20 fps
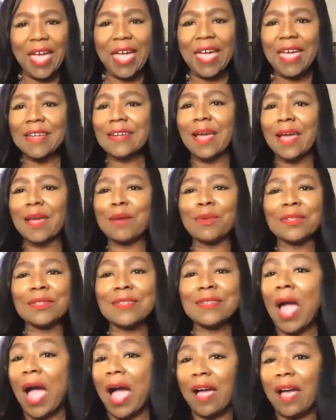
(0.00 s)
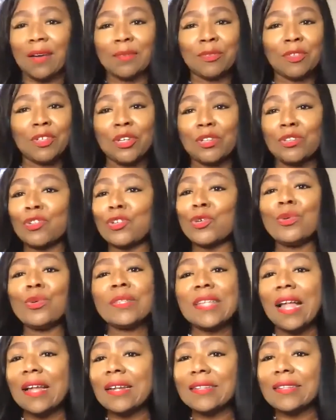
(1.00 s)
And I will t- took two
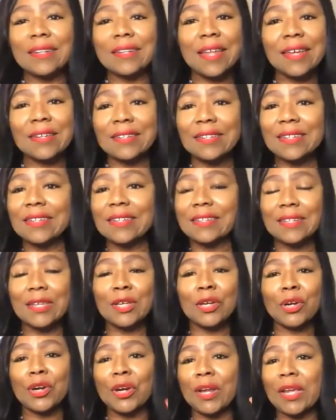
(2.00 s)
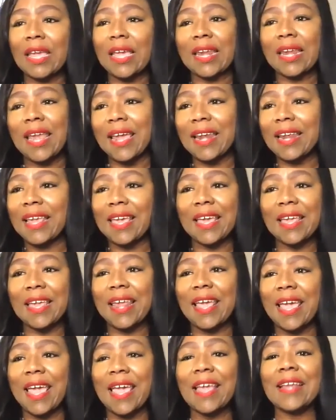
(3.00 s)
salsa lessons here in
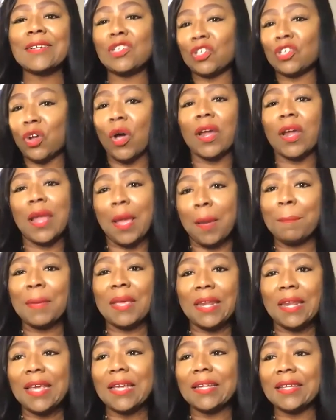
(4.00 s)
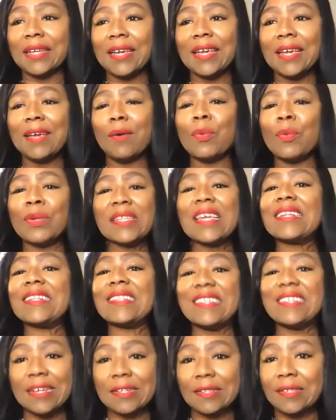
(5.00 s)
Connecticut, and Shawn, immediately was
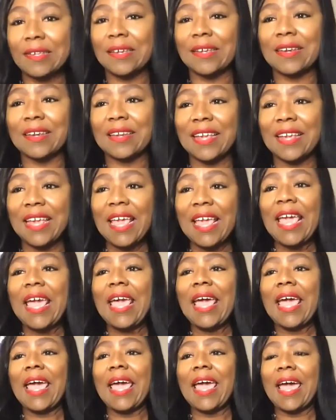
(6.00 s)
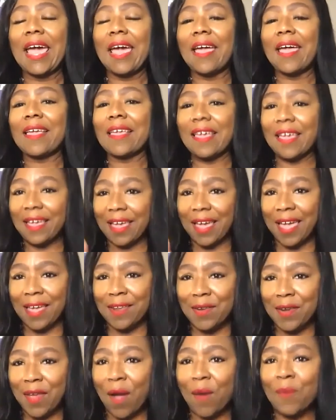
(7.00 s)
addicted.
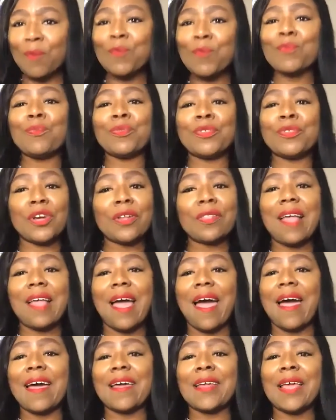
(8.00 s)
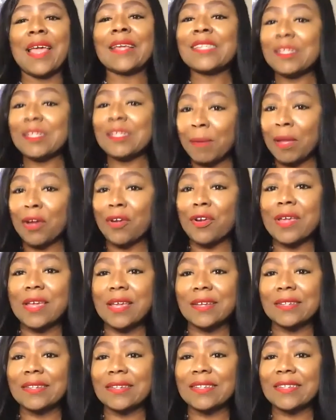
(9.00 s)
And took that
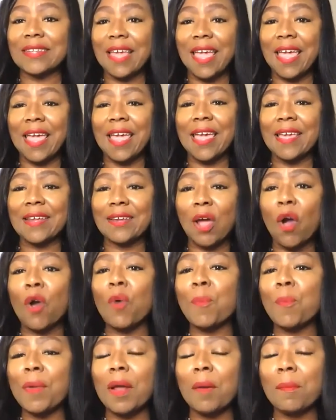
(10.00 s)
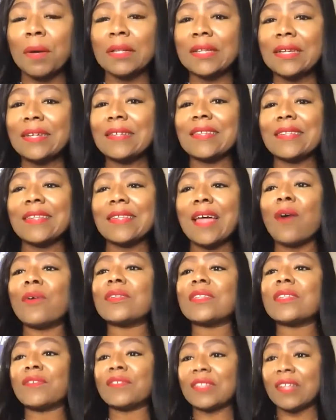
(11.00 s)
experience and opened up Alisa's
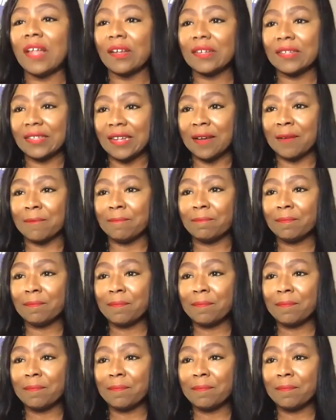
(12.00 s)
House of Salsa